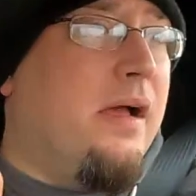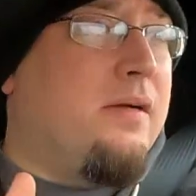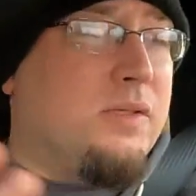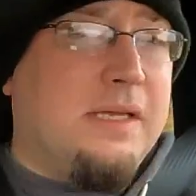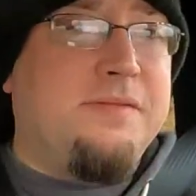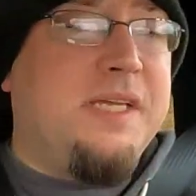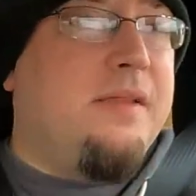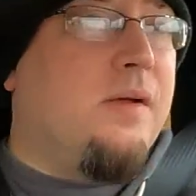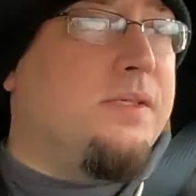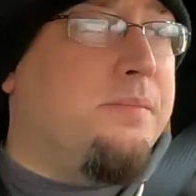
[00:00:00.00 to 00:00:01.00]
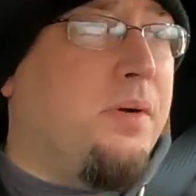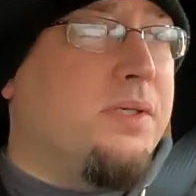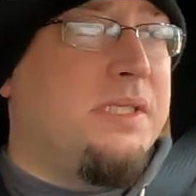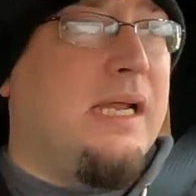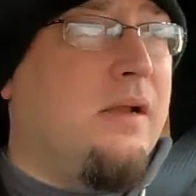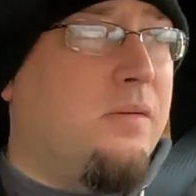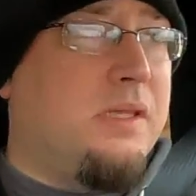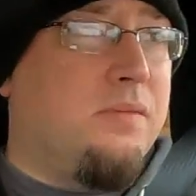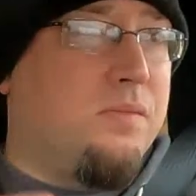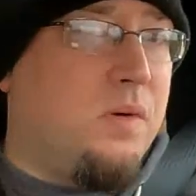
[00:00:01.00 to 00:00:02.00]
of course I've seen those in person. I know
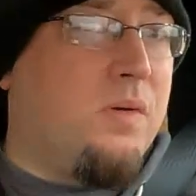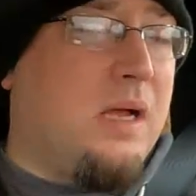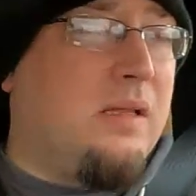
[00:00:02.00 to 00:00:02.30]
what the real